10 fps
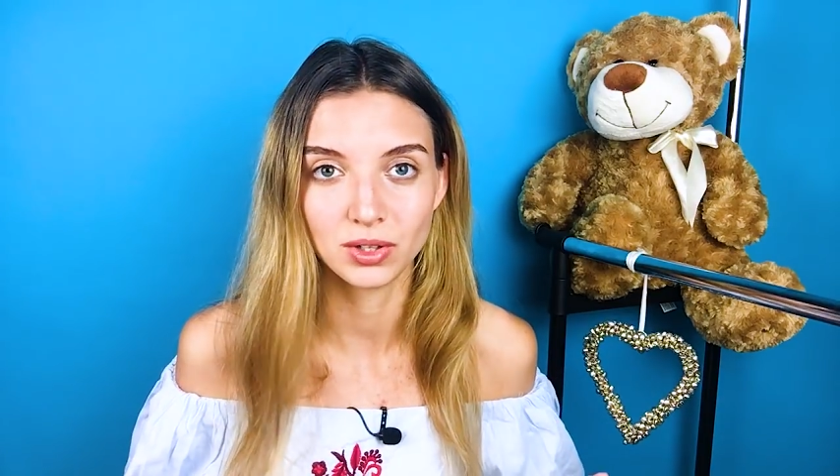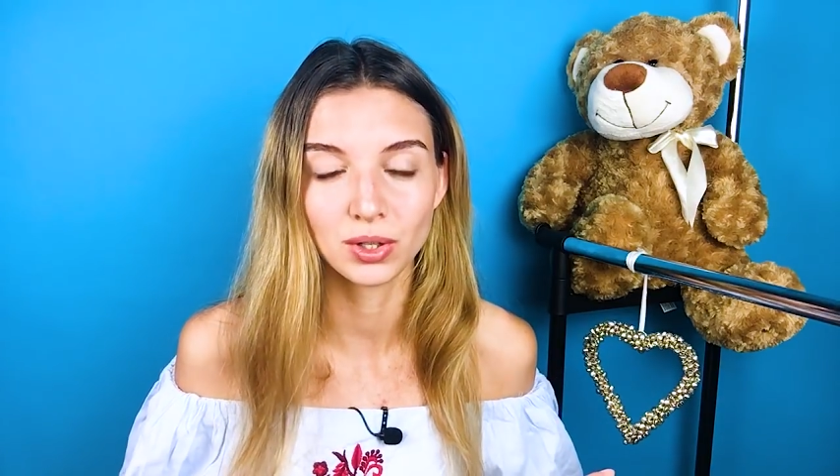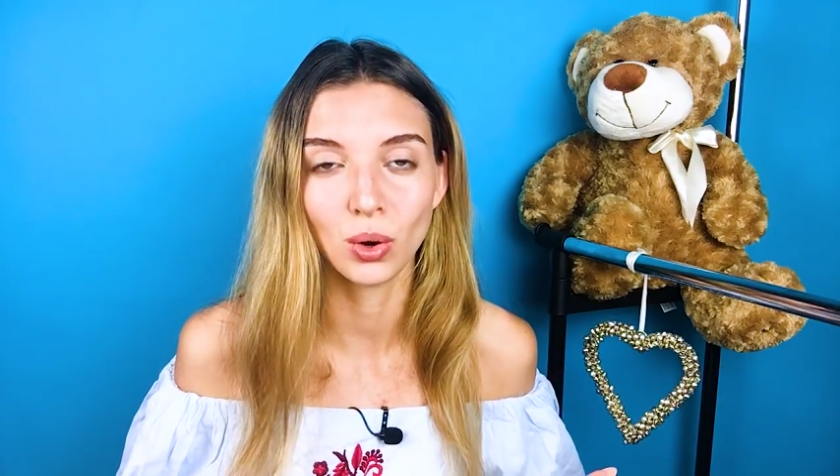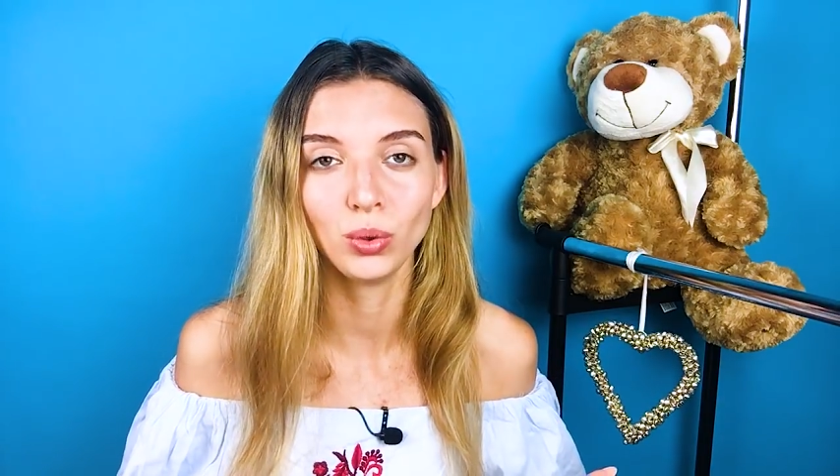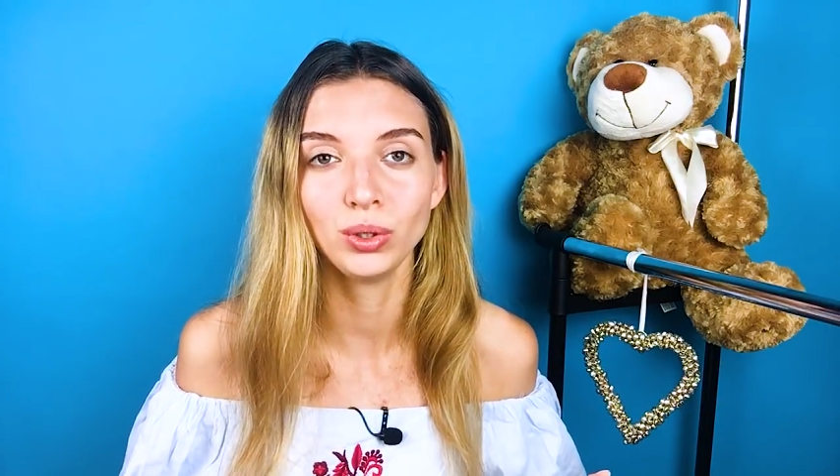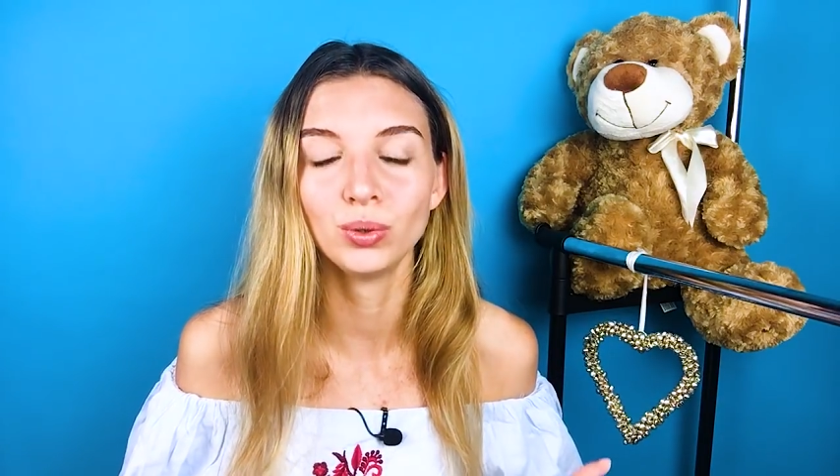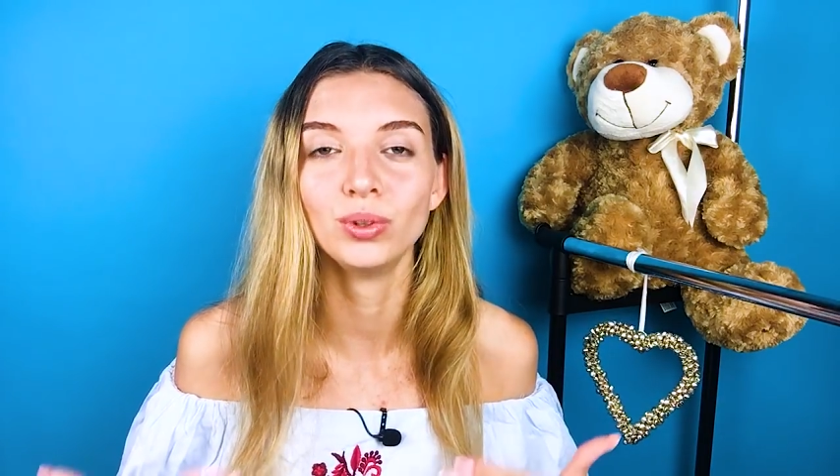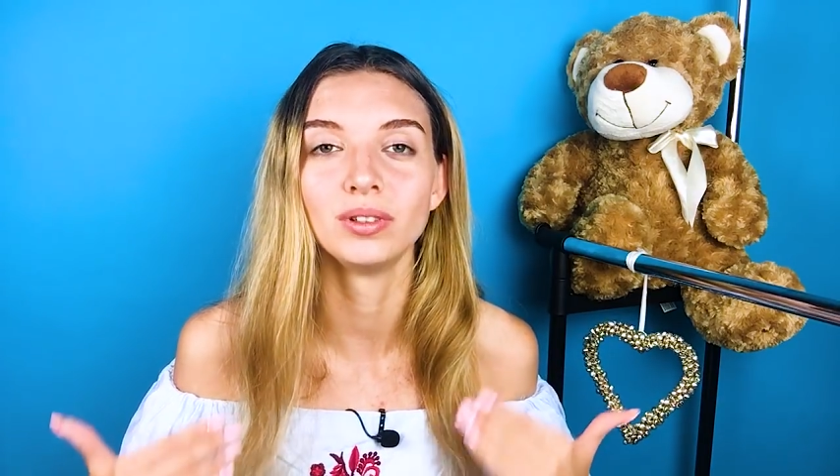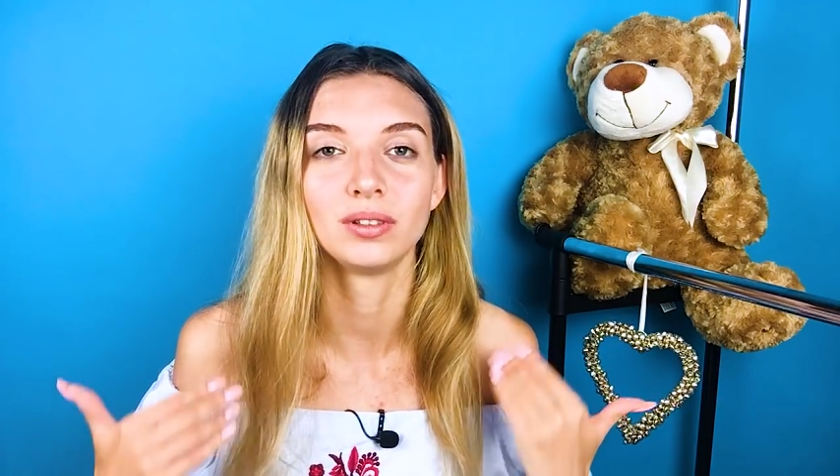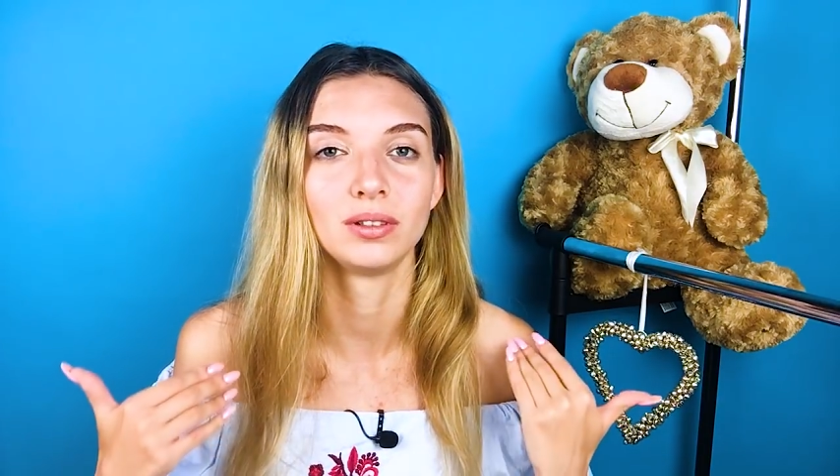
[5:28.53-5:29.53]
So
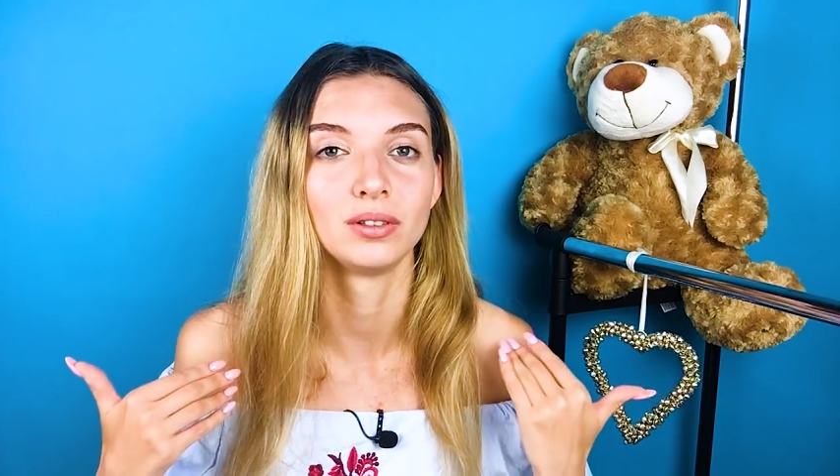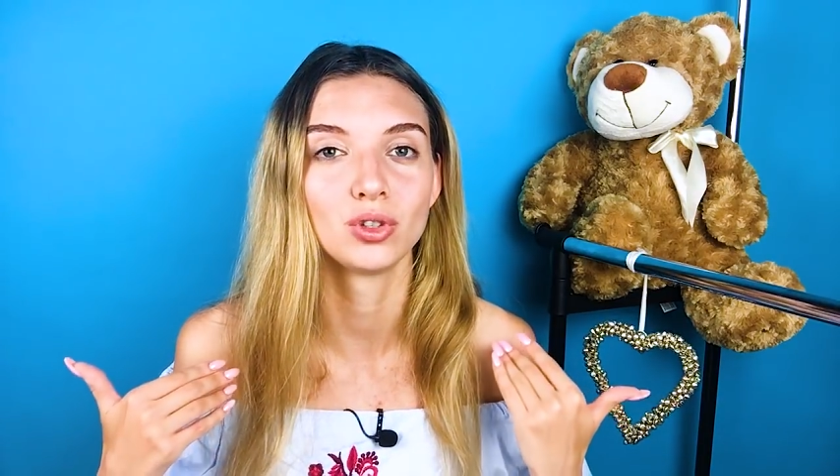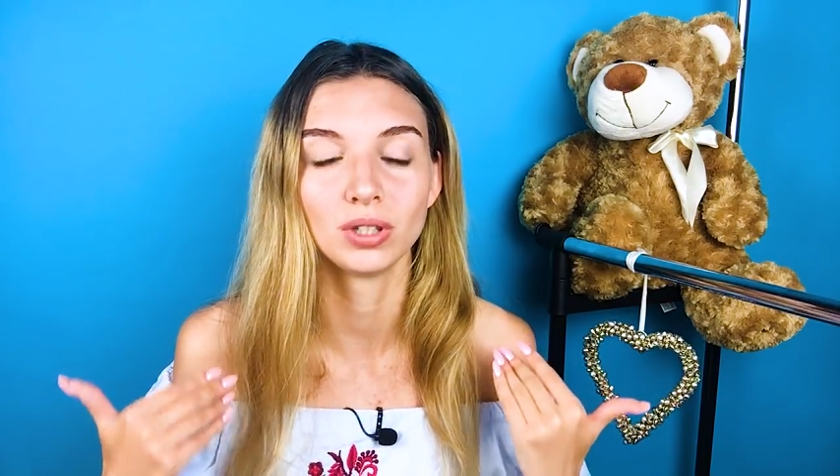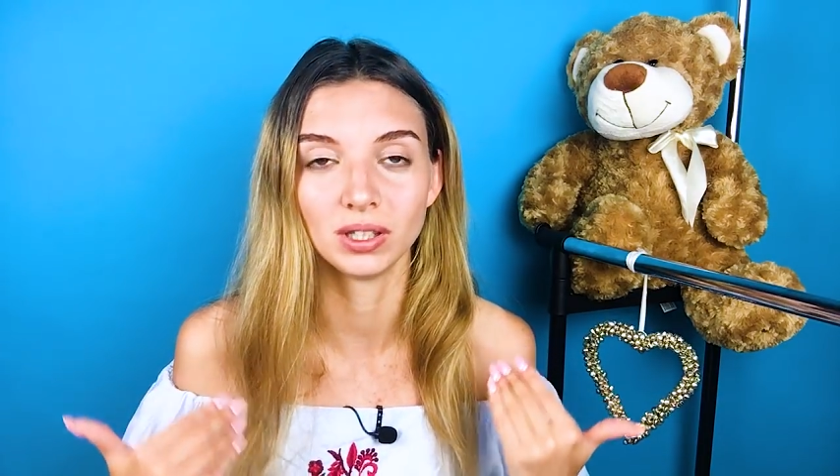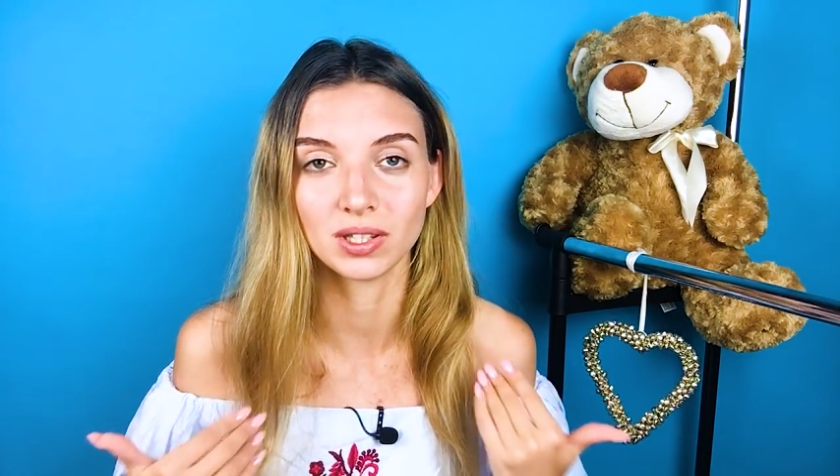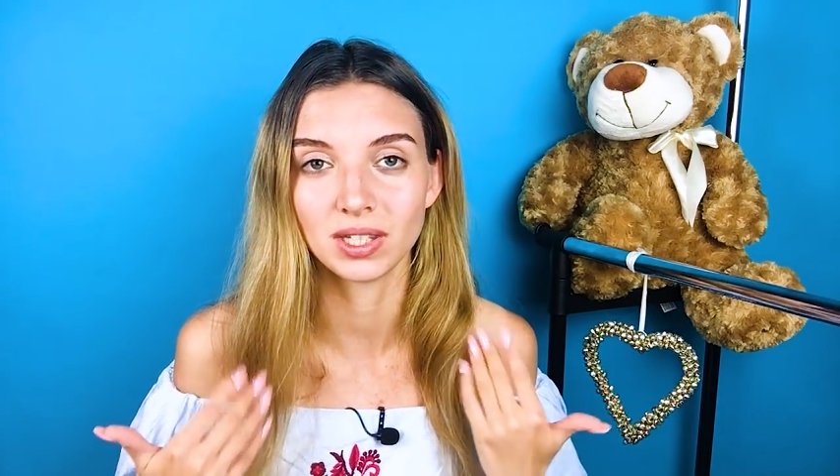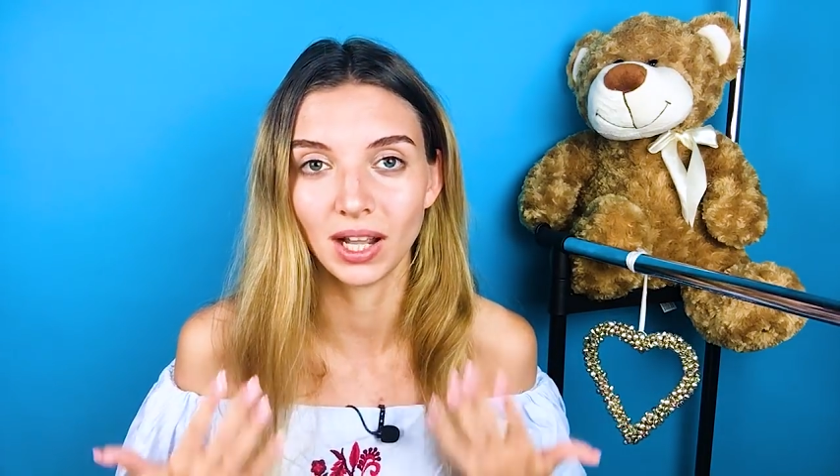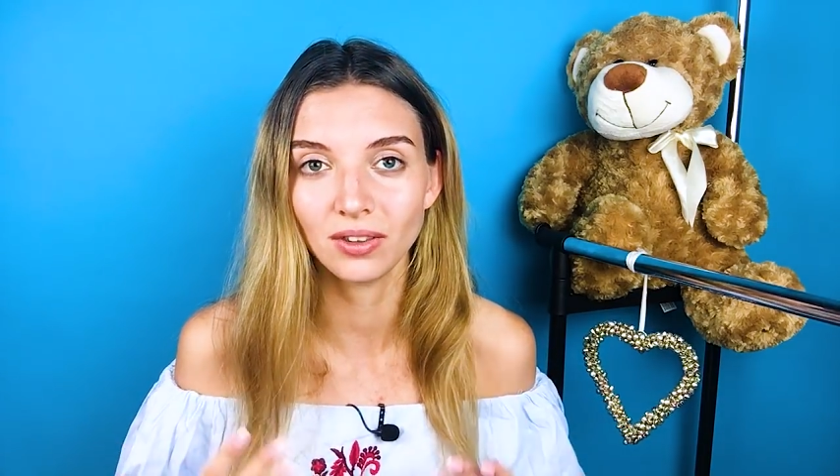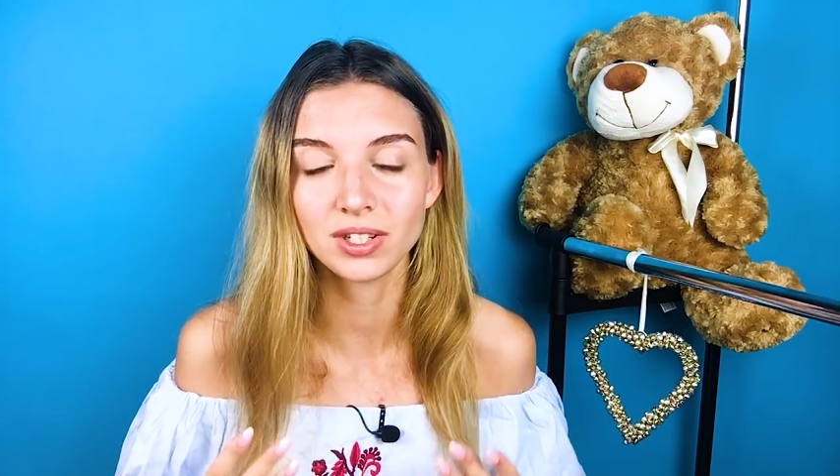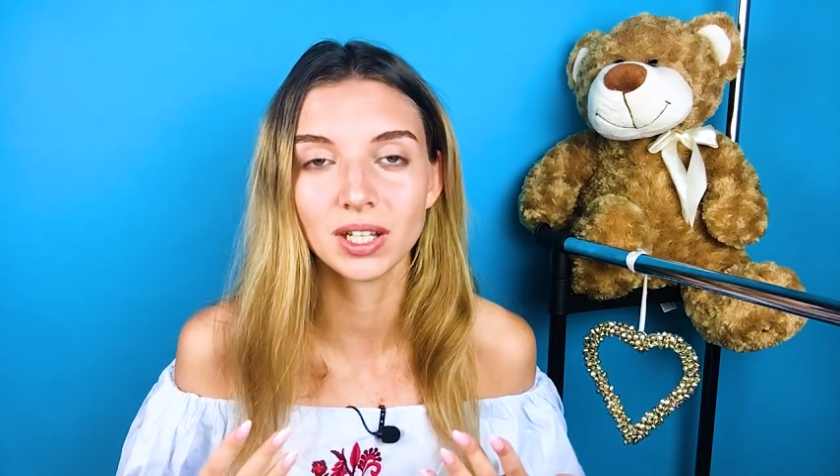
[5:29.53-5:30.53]
you should
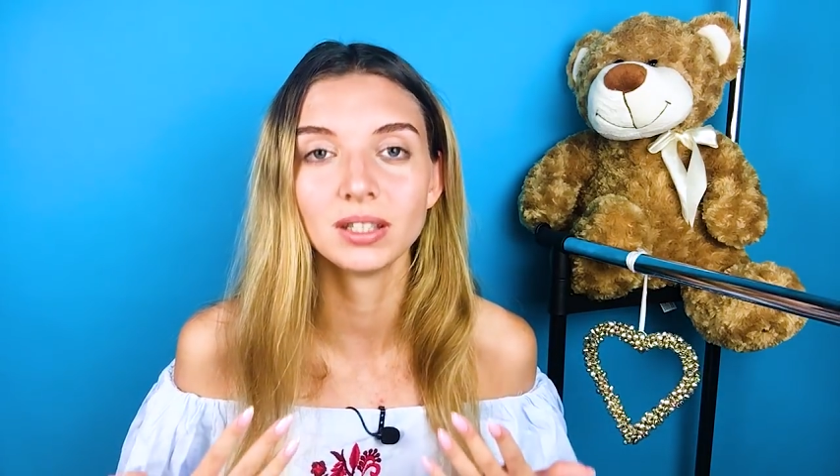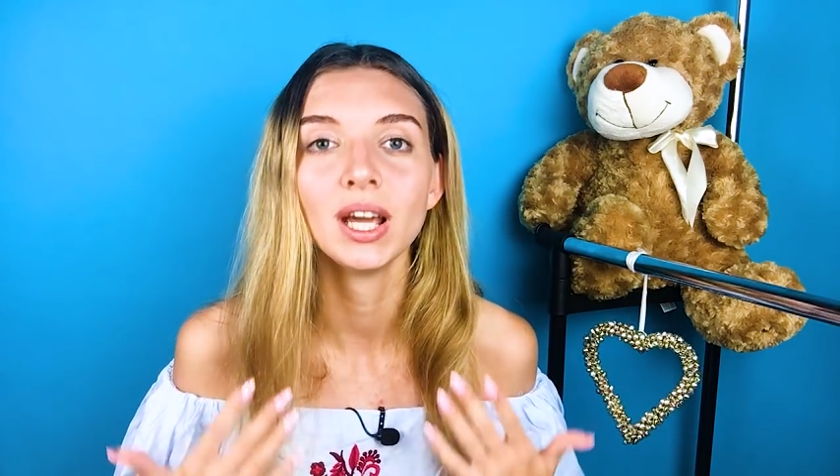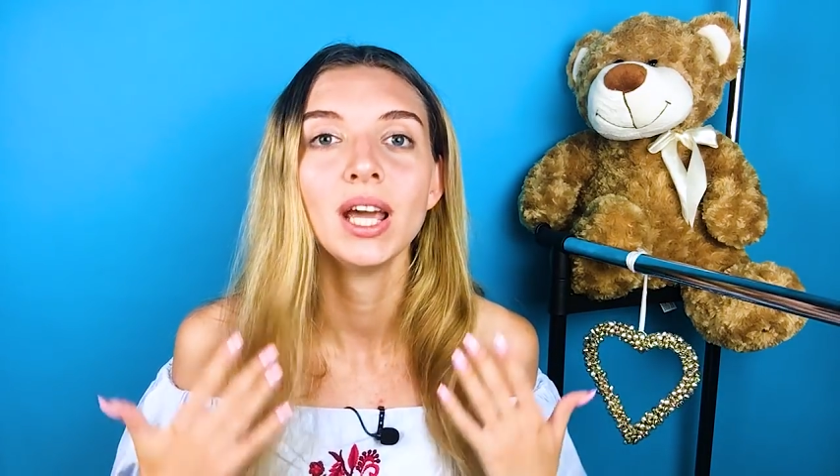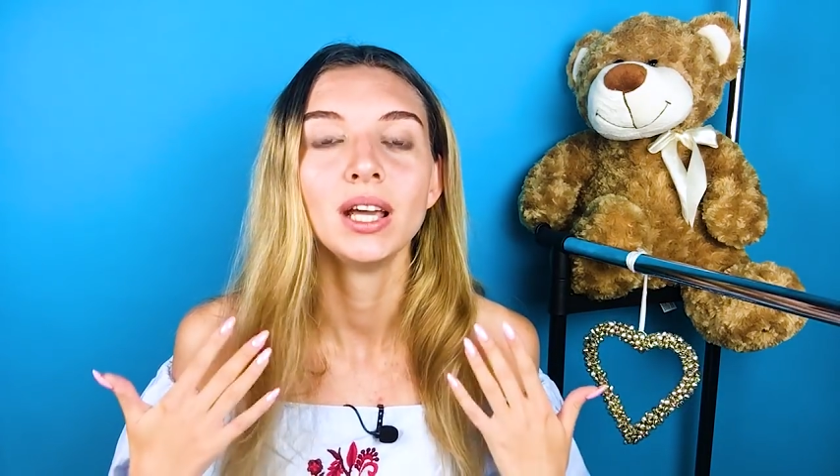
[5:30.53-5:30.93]
understand that